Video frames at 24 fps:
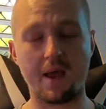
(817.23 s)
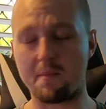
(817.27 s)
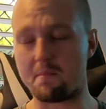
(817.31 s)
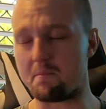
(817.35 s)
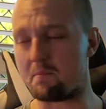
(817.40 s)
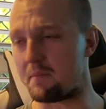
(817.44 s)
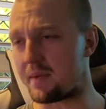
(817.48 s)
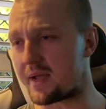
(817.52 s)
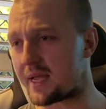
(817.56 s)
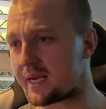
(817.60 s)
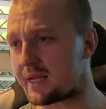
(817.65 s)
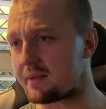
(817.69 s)

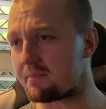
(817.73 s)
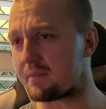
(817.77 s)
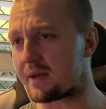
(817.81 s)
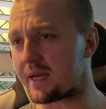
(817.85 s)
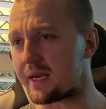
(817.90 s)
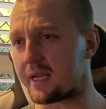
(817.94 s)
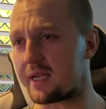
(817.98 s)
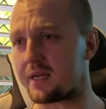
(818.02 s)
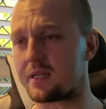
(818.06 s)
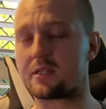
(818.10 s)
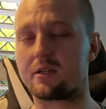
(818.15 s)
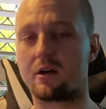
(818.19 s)
many,
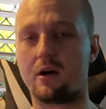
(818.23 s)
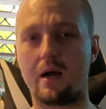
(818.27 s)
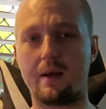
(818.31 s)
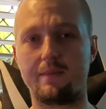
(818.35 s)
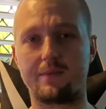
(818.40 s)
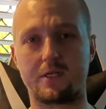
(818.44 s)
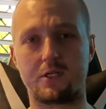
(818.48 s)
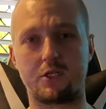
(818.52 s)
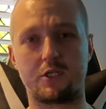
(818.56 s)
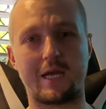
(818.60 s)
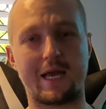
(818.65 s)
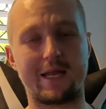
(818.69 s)
many a times
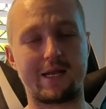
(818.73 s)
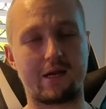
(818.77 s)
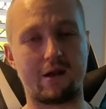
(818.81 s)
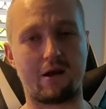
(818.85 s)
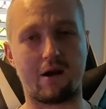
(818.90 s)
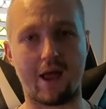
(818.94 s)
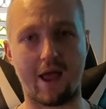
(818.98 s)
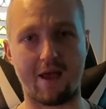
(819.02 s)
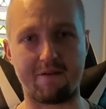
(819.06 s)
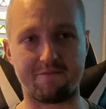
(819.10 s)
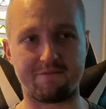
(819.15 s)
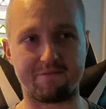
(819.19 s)
that Jan and
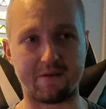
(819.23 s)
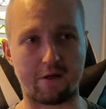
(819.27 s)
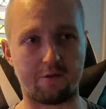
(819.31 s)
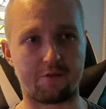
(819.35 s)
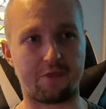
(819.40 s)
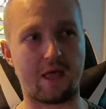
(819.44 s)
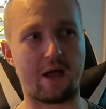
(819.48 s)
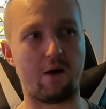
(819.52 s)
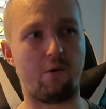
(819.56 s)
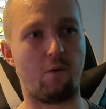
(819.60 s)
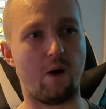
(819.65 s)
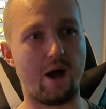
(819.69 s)
I have felt
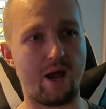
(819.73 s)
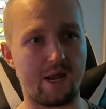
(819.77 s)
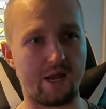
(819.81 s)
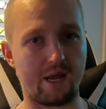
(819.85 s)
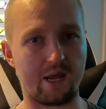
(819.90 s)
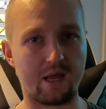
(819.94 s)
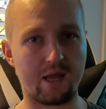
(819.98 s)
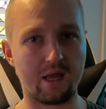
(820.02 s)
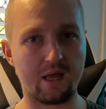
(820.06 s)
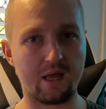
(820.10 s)
that way.